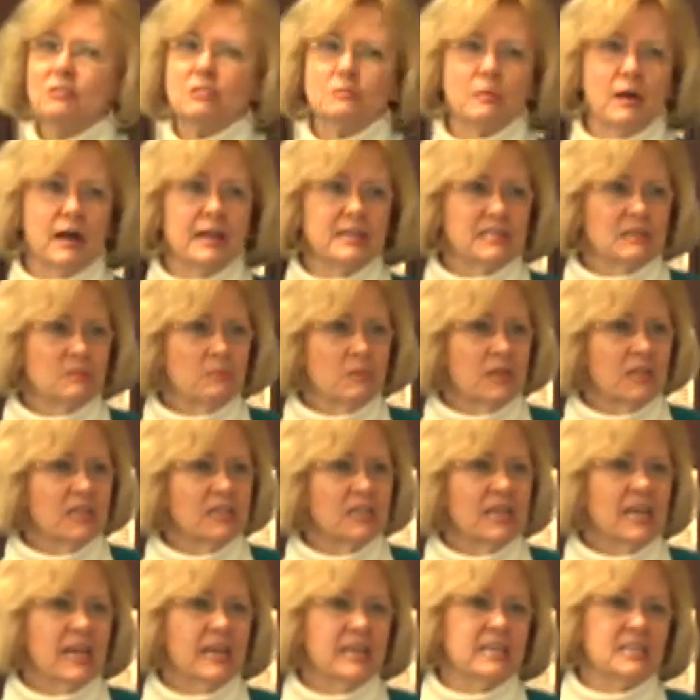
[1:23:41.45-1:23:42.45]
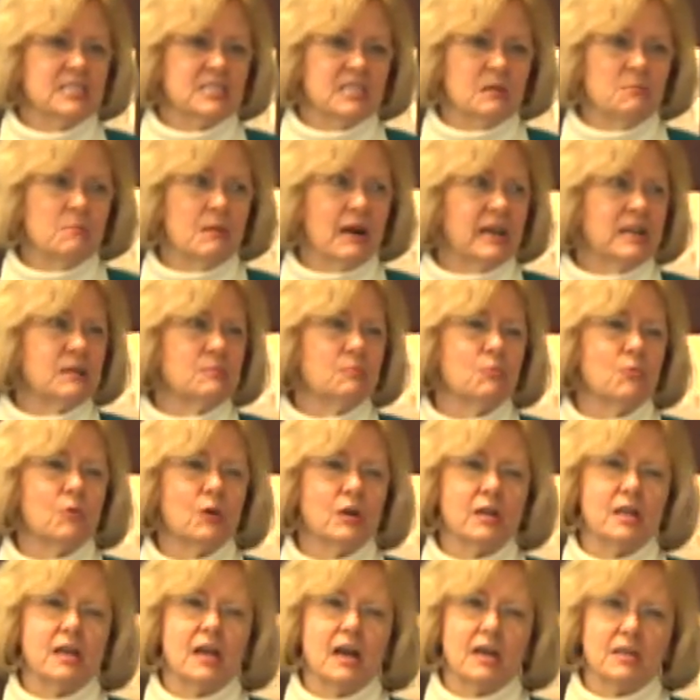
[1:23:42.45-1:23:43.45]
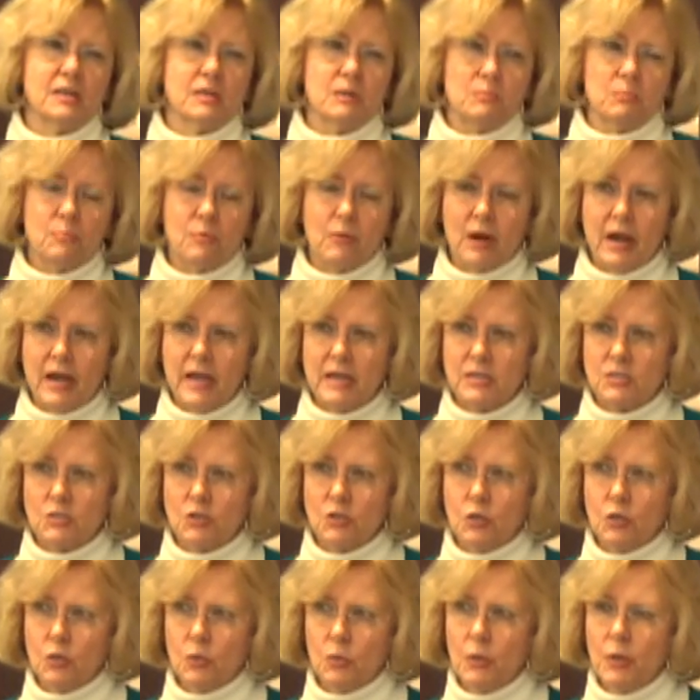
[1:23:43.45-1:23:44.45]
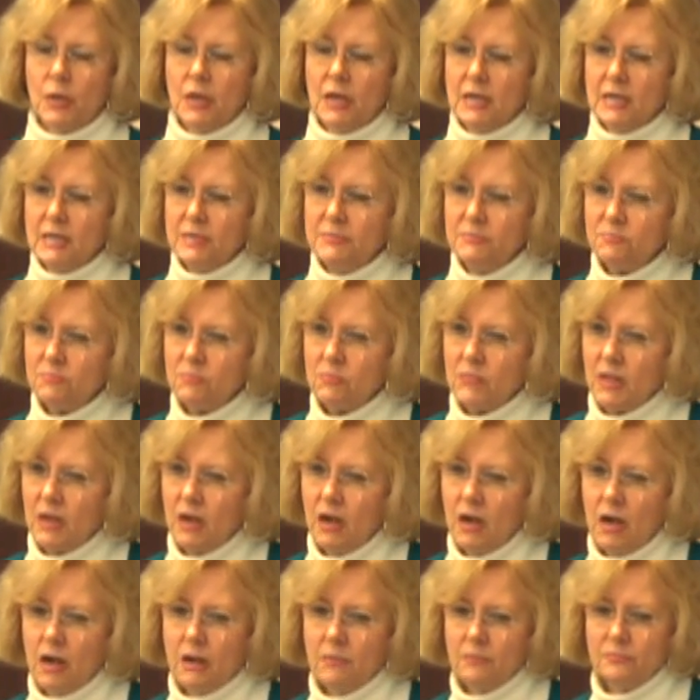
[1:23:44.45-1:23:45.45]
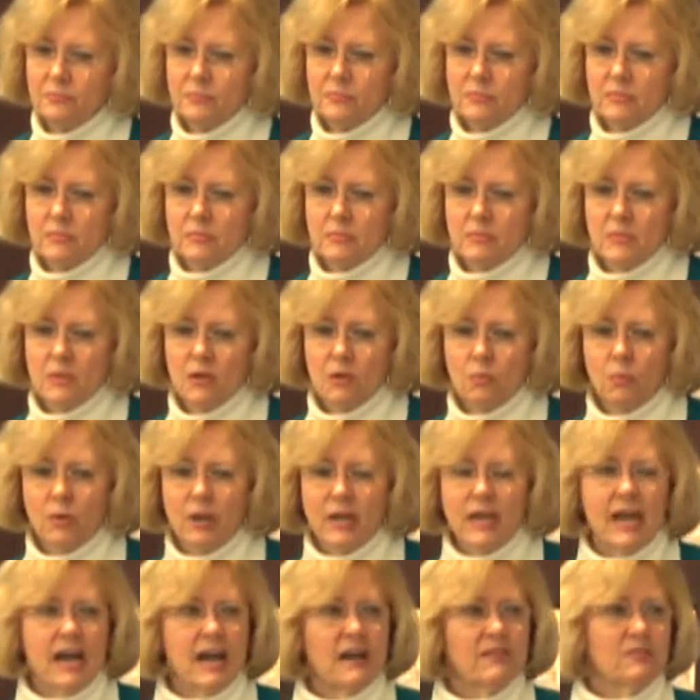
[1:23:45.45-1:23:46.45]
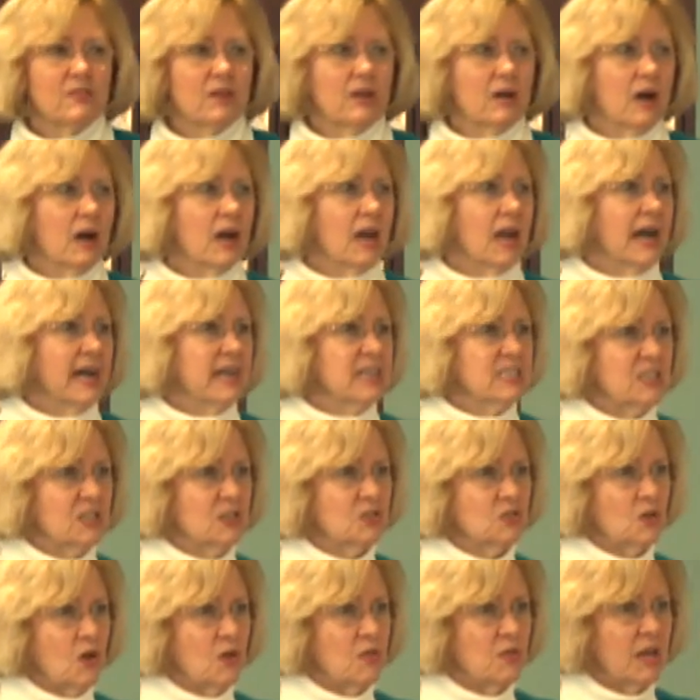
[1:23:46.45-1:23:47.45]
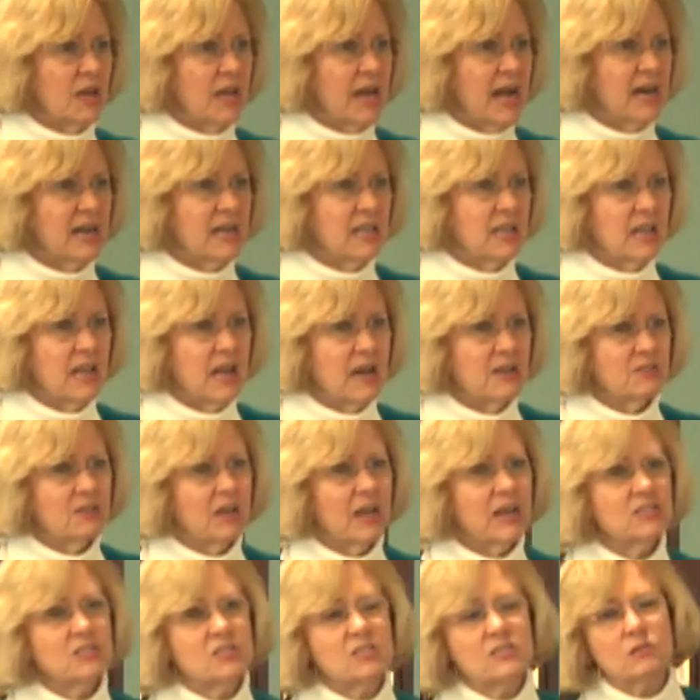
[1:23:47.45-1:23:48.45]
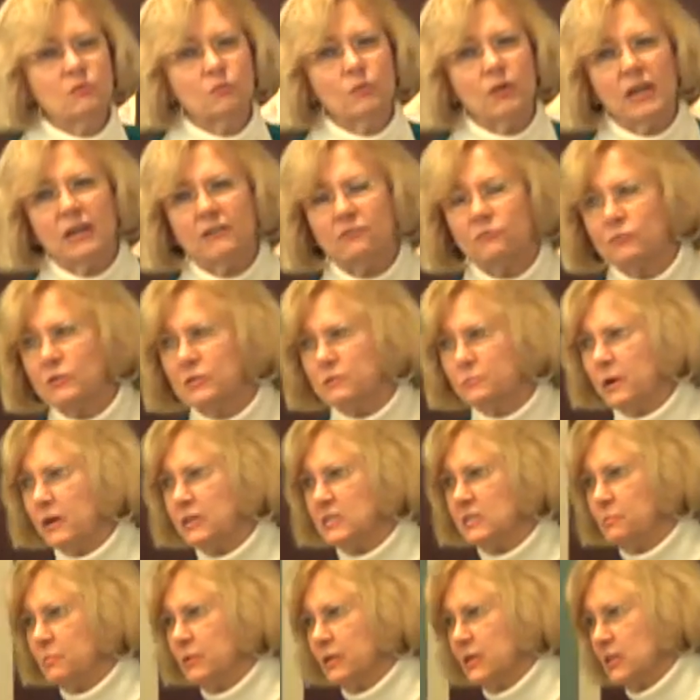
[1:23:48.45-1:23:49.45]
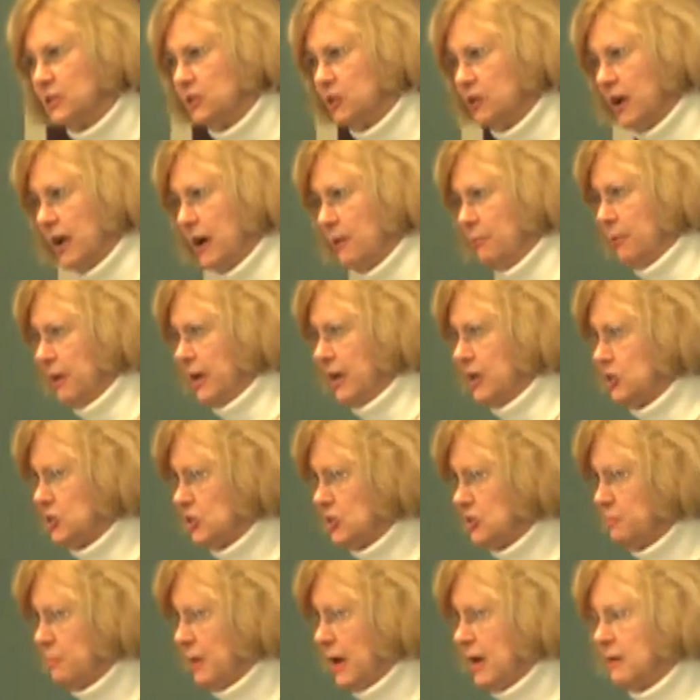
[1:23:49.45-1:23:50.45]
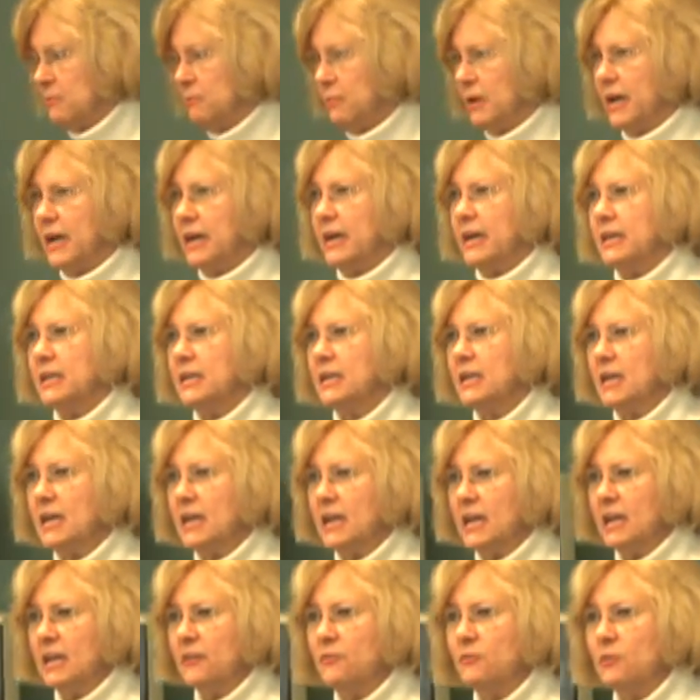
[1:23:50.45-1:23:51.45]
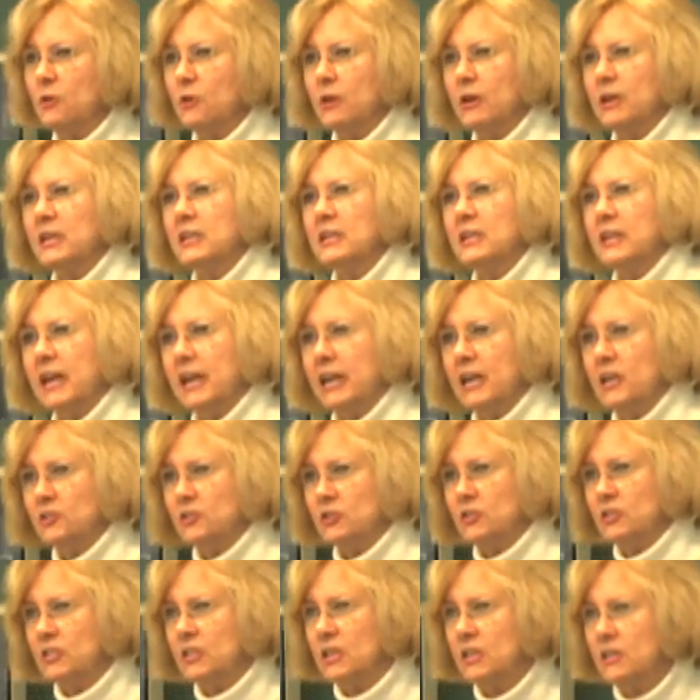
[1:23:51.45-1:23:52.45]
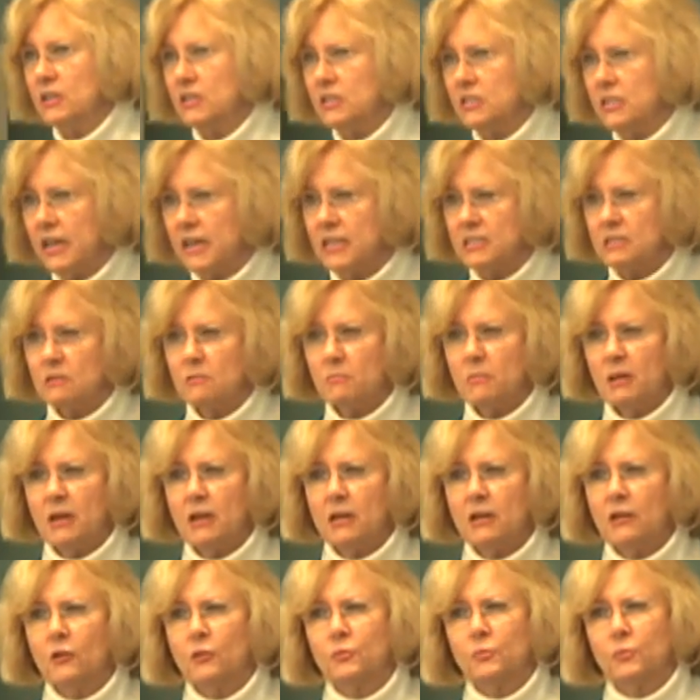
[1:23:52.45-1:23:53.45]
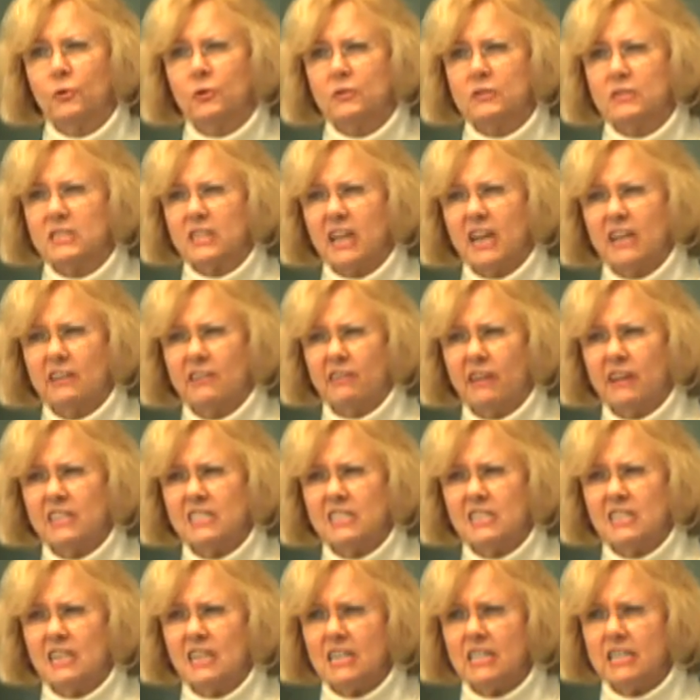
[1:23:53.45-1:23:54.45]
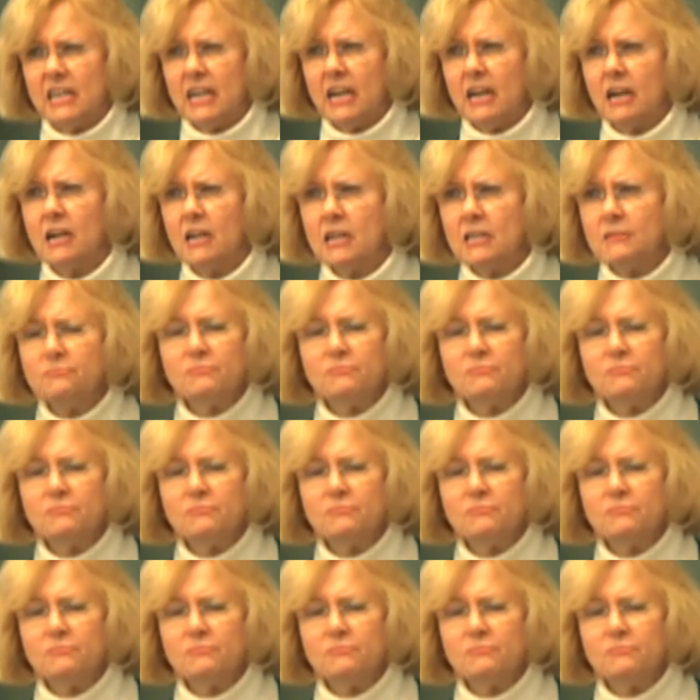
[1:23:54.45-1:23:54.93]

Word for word: responsibility. And as somebody pointed out at the break too, um, we have a license on the line in a lot of cases, and we have a responsibility to our patients, bottom line. And if you're in an agency these days, and the mental health world is kind of crazy out there,